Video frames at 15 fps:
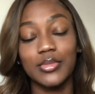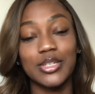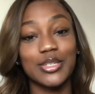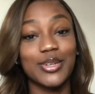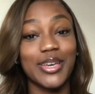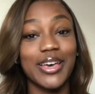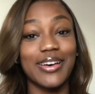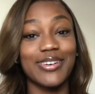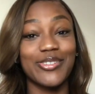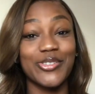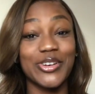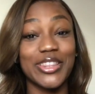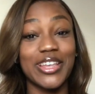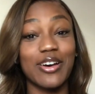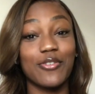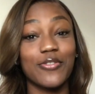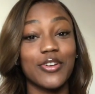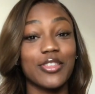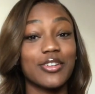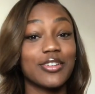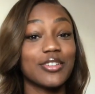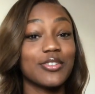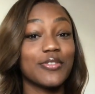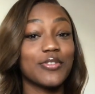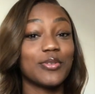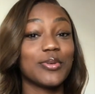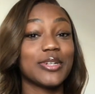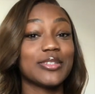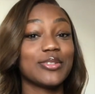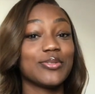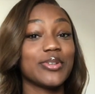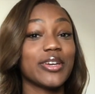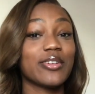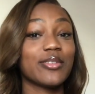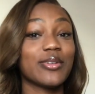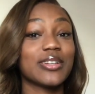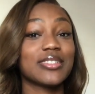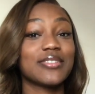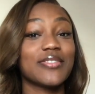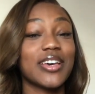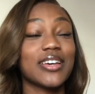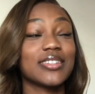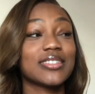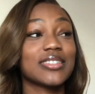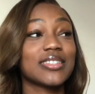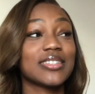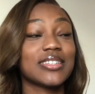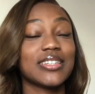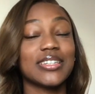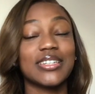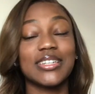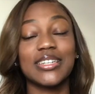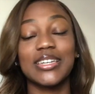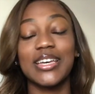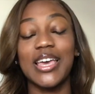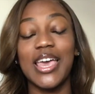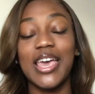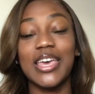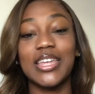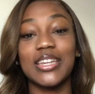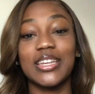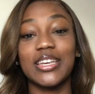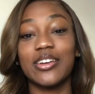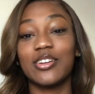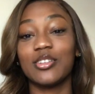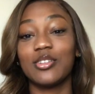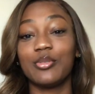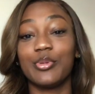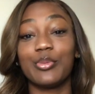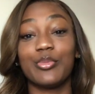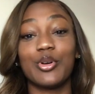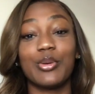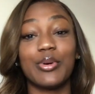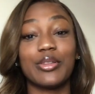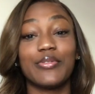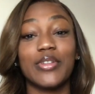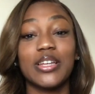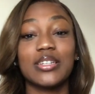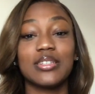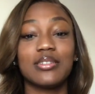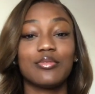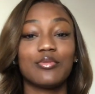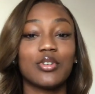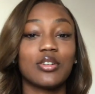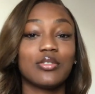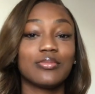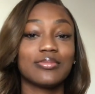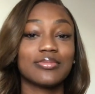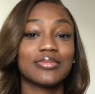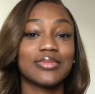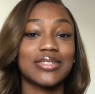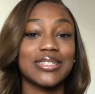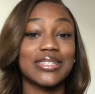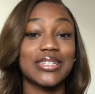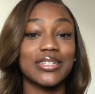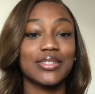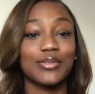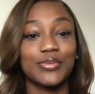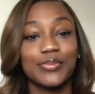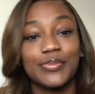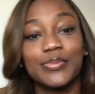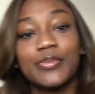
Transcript: So yeah, without further ado, if you want to hear the rest of that and hear a little bit more about the flight attendant world, stay tuned.